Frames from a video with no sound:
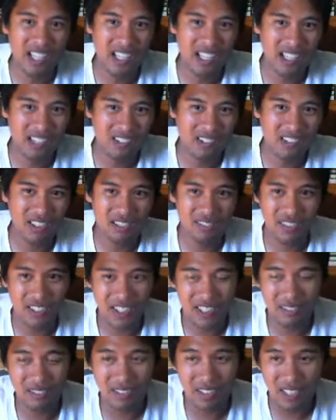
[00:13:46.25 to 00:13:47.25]
at
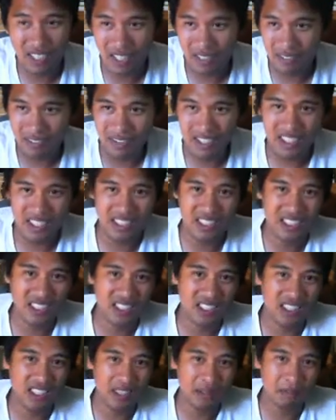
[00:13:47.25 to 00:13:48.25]
155 at
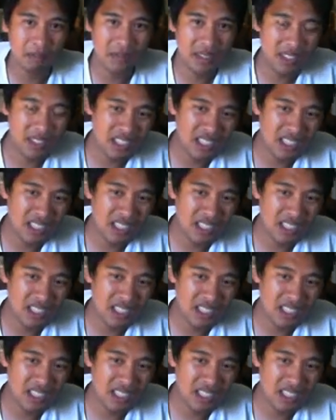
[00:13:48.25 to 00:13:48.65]
this time.